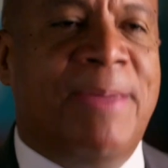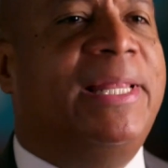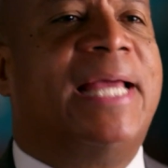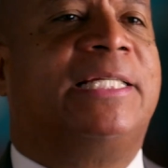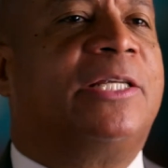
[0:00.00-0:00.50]

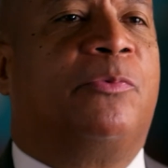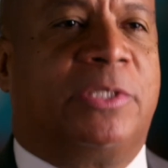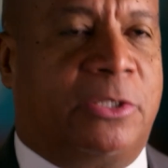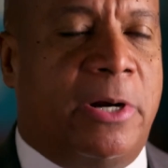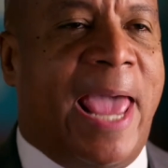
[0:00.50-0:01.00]
that's just
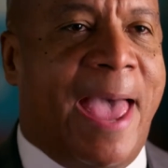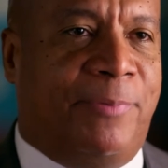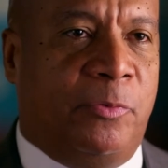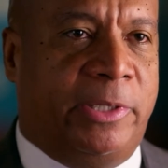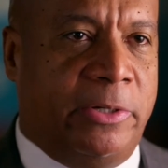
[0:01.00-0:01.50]
what's going to
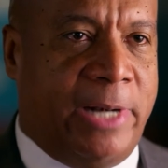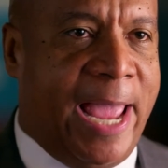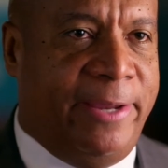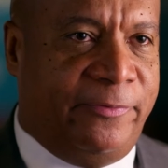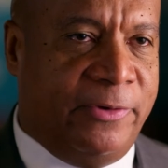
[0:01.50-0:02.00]
happen with their
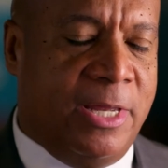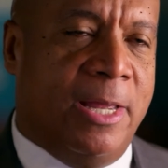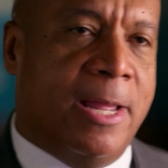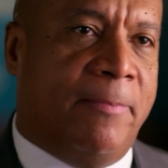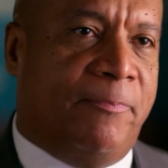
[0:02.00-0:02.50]
life.
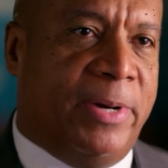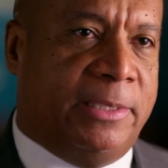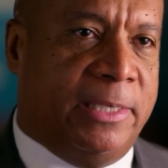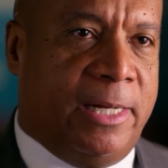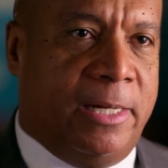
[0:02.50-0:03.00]

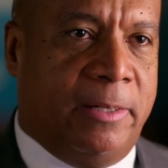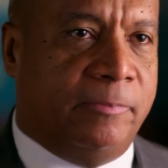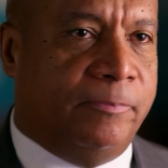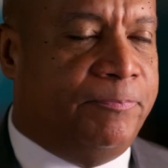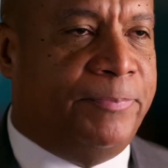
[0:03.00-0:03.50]
But
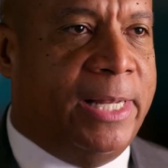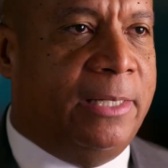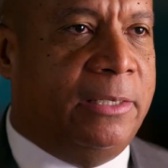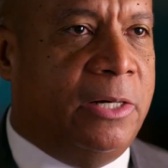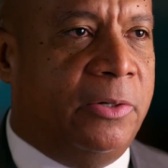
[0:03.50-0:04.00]

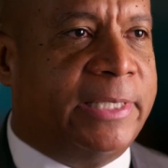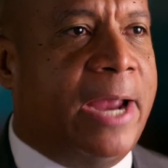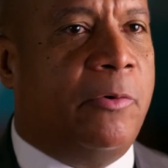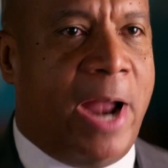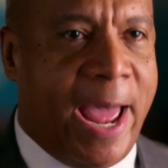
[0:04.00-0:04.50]
it's
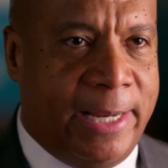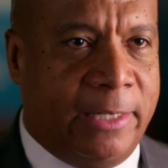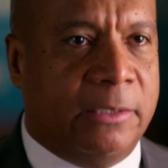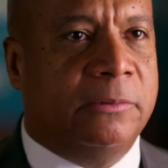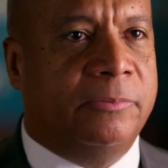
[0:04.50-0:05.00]
ironic
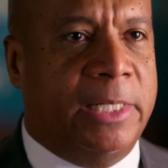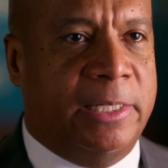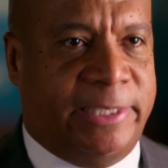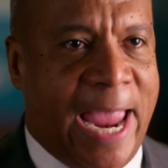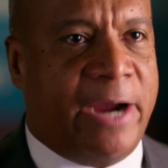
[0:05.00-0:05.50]
that a
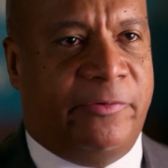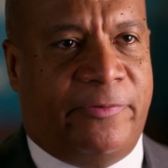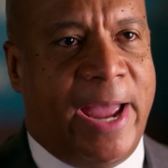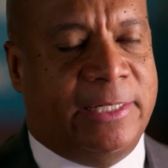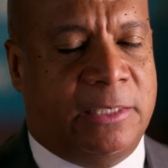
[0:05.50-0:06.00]

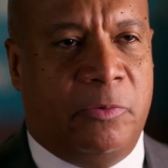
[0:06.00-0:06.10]
sacrifice. It